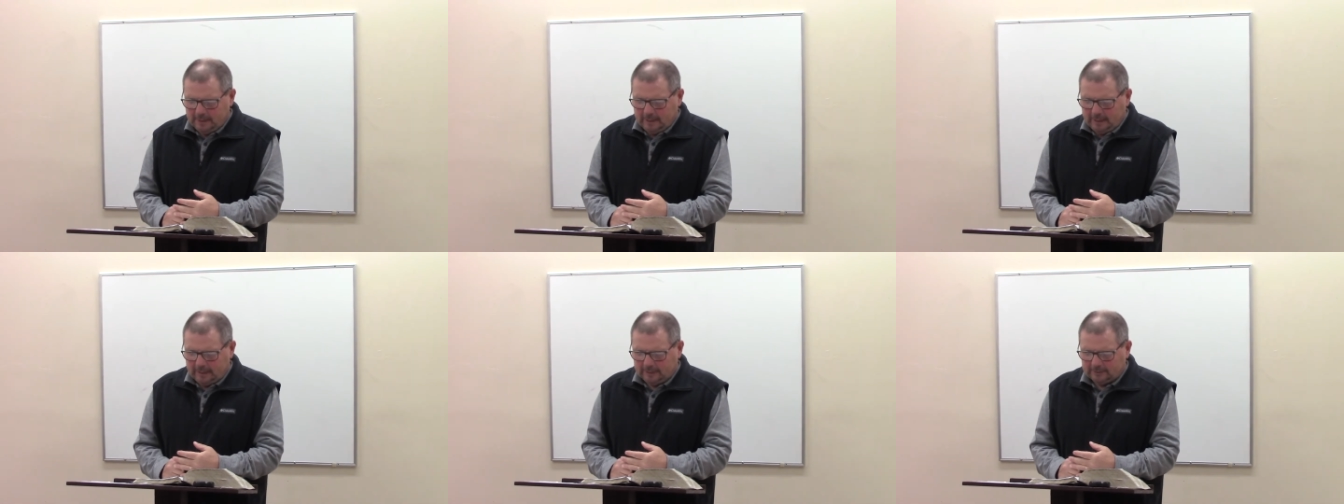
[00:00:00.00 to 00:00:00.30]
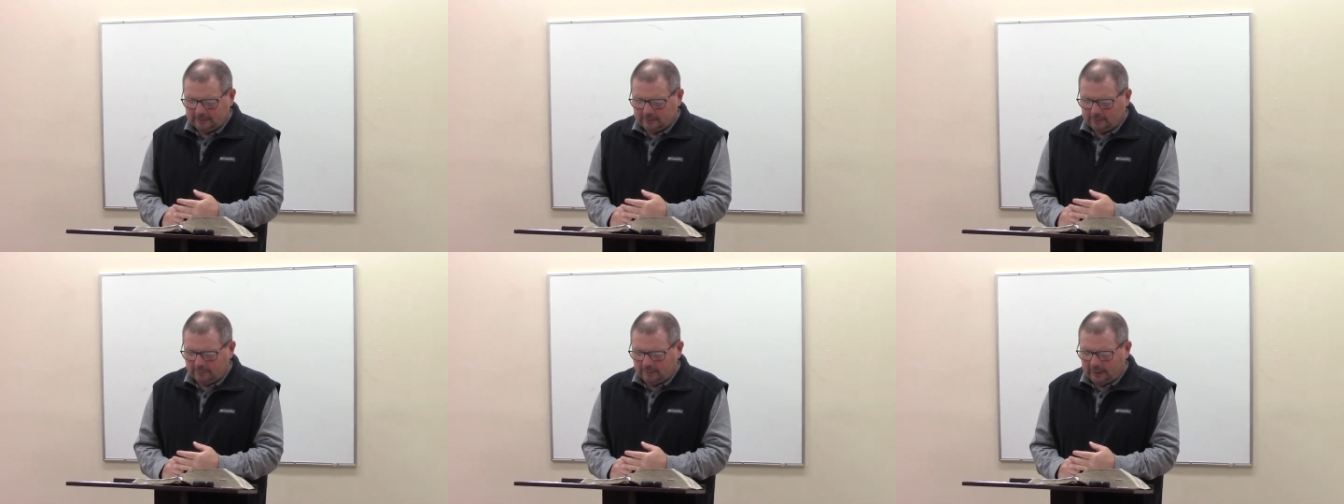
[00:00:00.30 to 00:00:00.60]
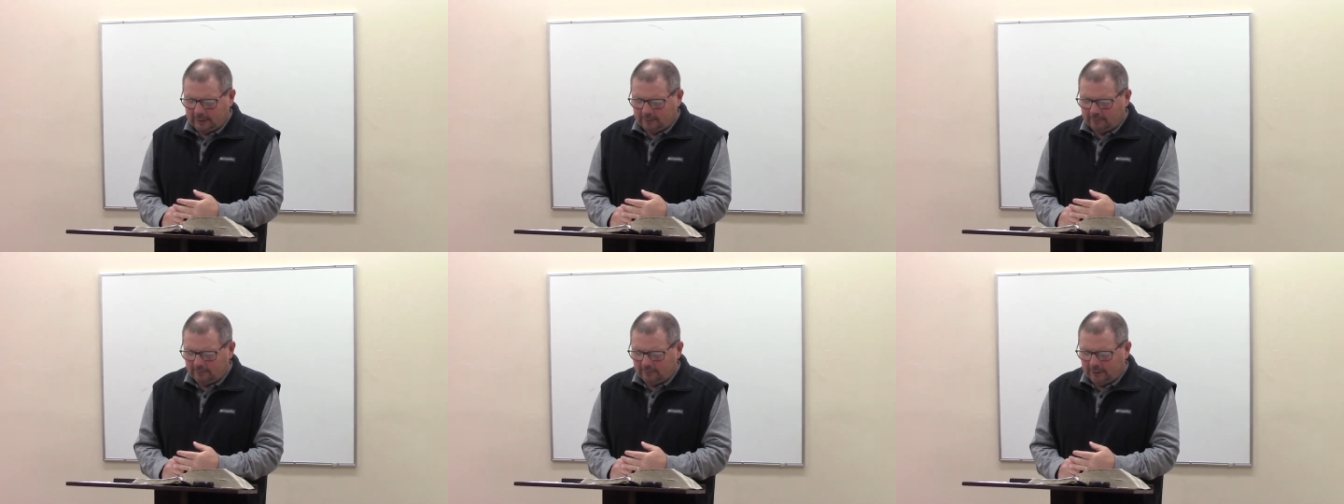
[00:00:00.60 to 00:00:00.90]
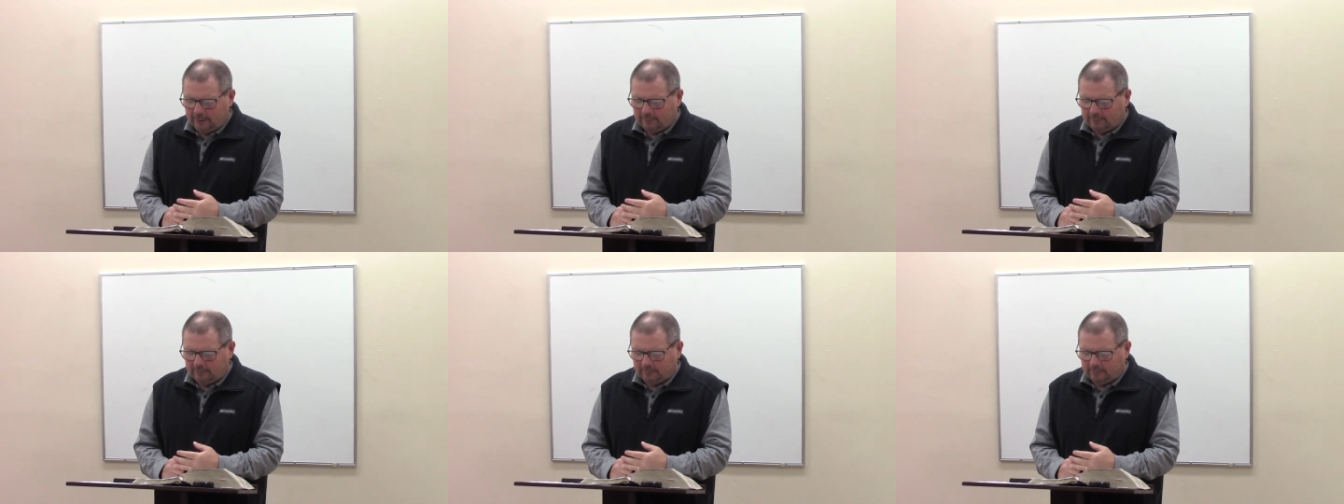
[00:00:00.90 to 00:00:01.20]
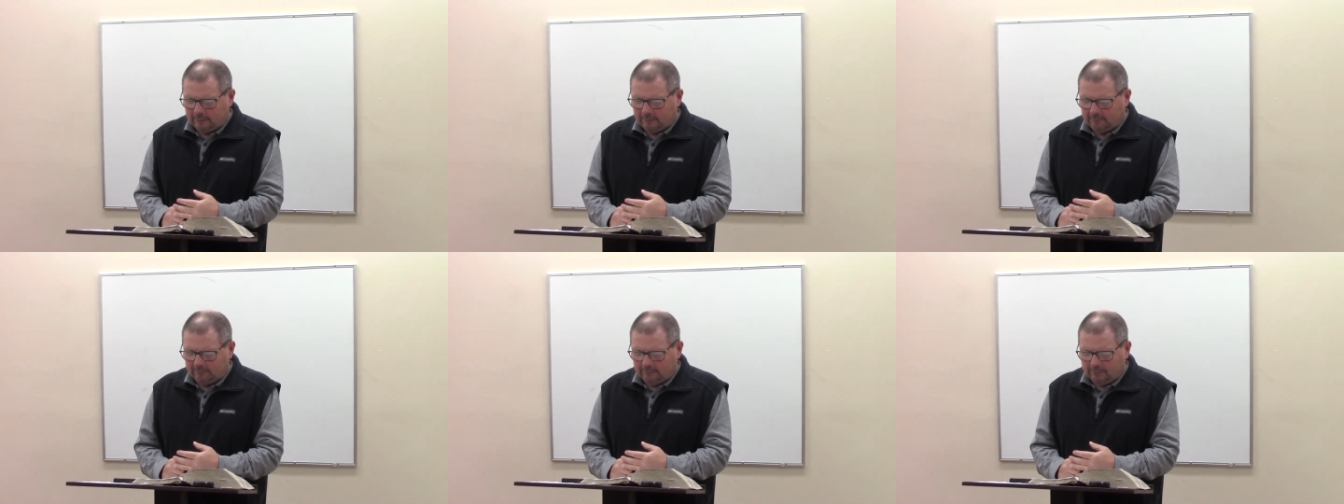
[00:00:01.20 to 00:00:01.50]
And so begin reading with
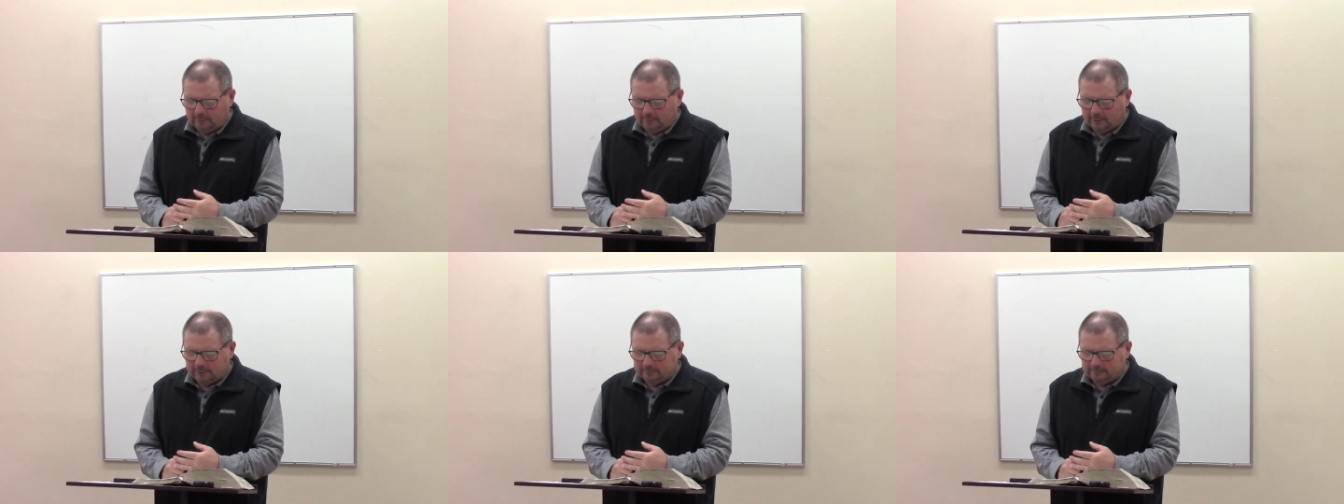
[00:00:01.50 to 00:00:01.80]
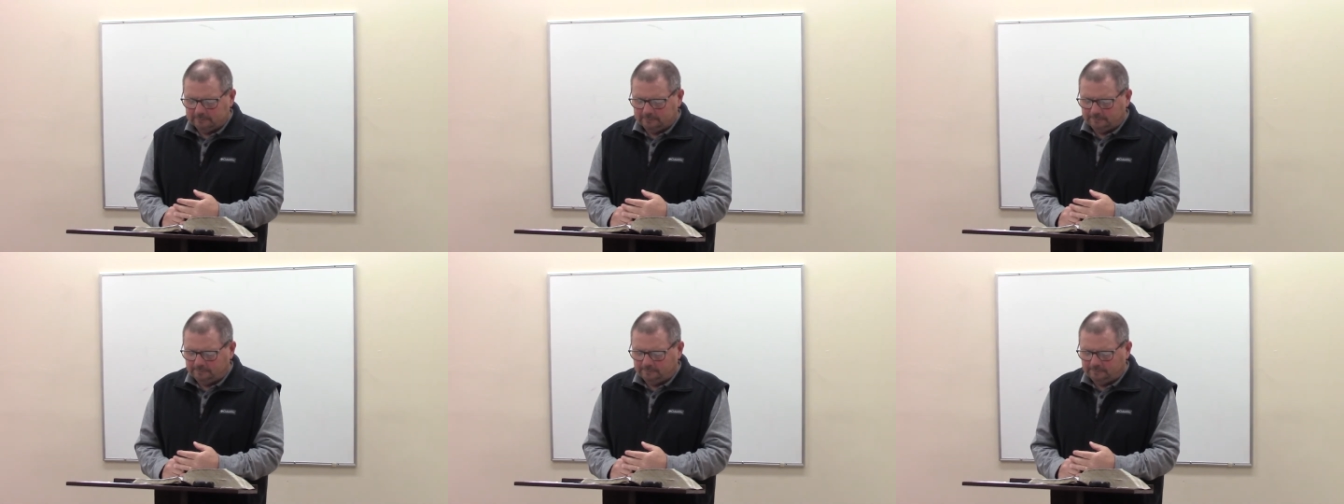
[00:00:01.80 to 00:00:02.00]
me, if you would,